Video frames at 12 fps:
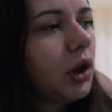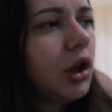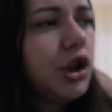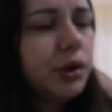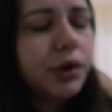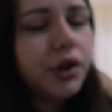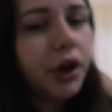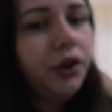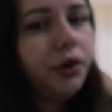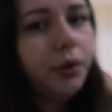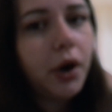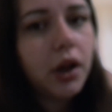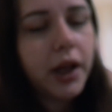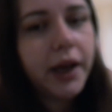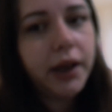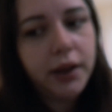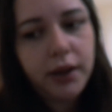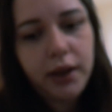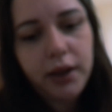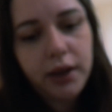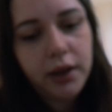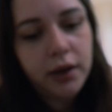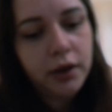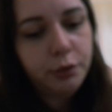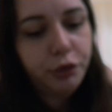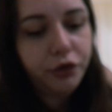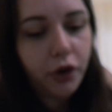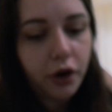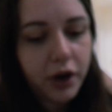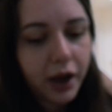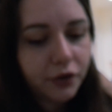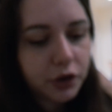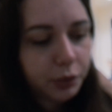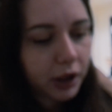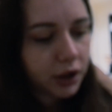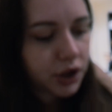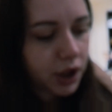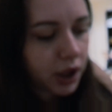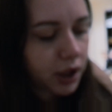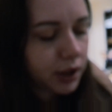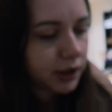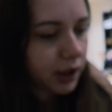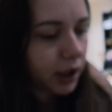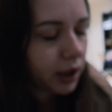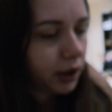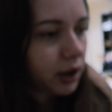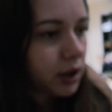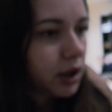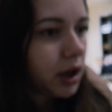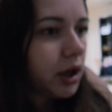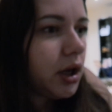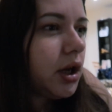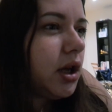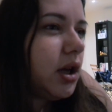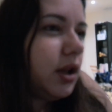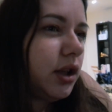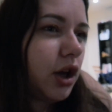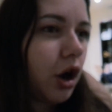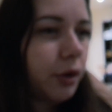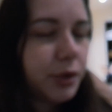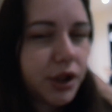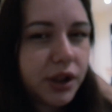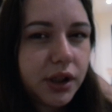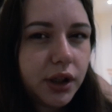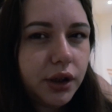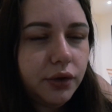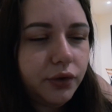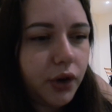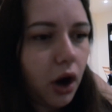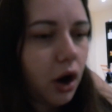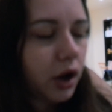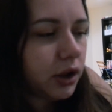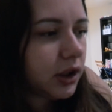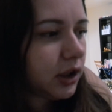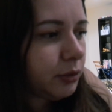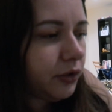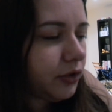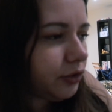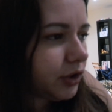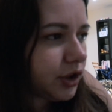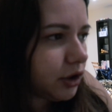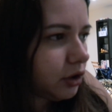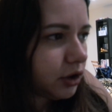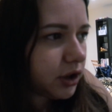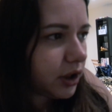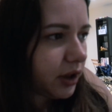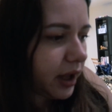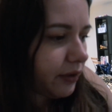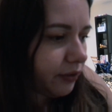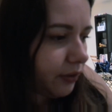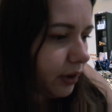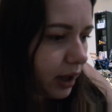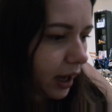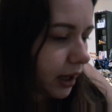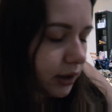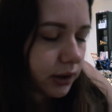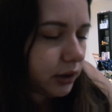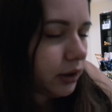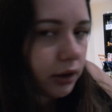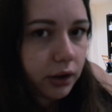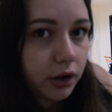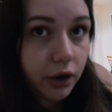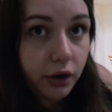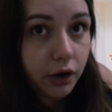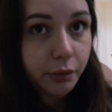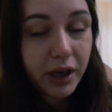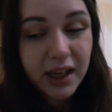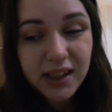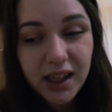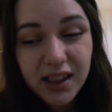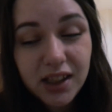She was going through all like the before and after pictures and the options that you've got, and some of the results that they've had are amazing.